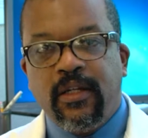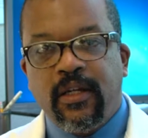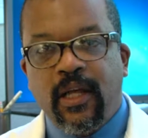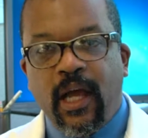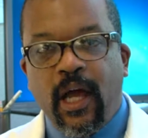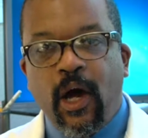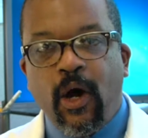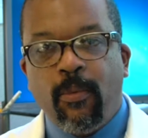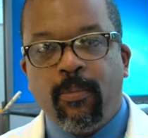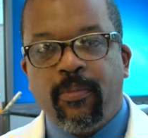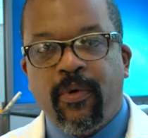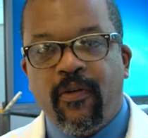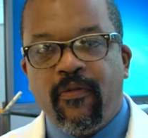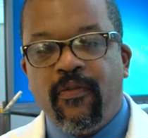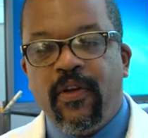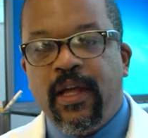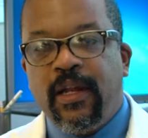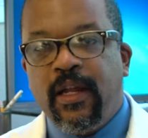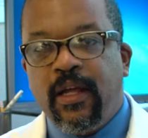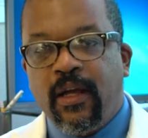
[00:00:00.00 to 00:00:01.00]
to help
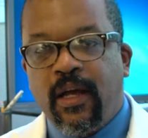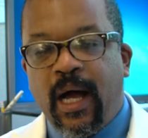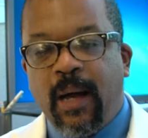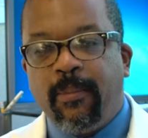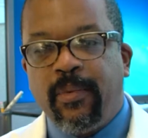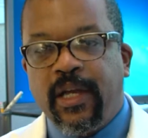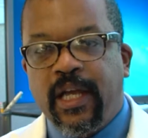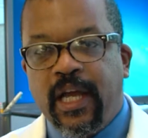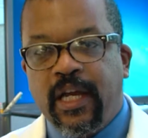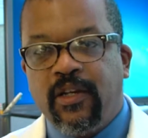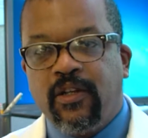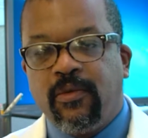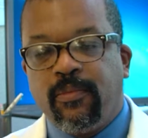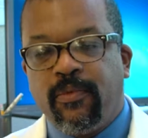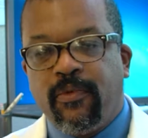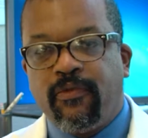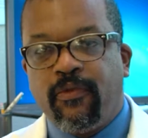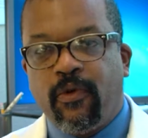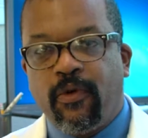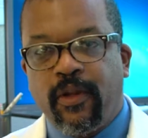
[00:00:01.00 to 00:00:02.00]
prevent complications
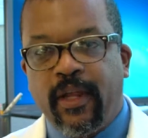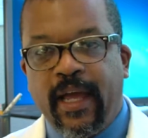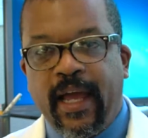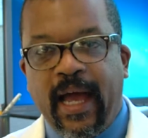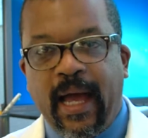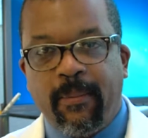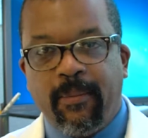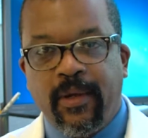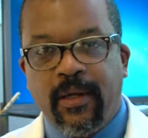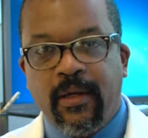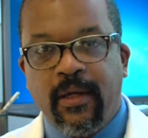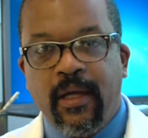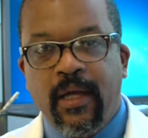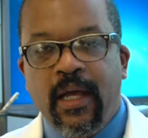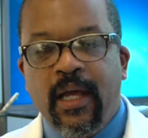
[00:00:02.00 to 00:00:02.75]
before they happen.